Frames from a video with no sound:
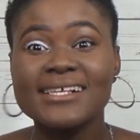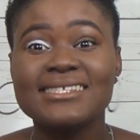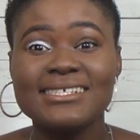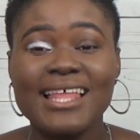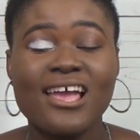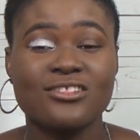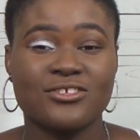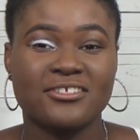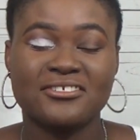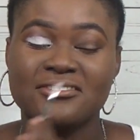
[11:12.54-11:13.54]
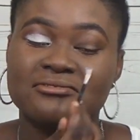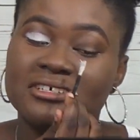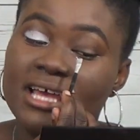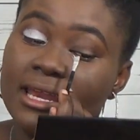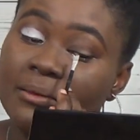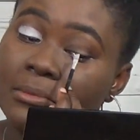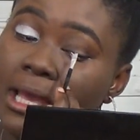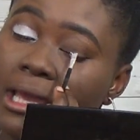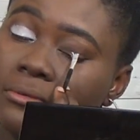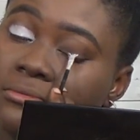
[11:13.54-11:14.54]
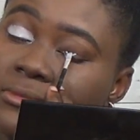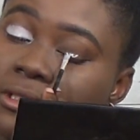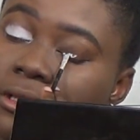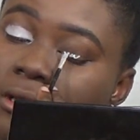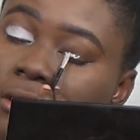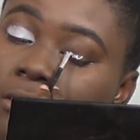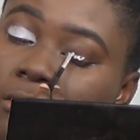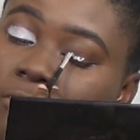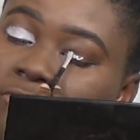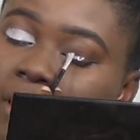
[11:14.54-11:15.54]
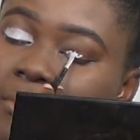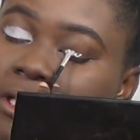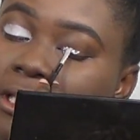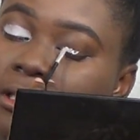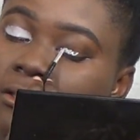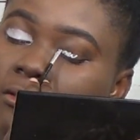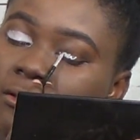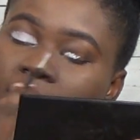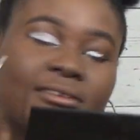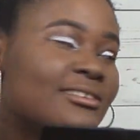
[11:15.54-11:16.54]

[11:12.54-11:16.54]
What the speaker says: Do I see lions on the street? And I'm like, family,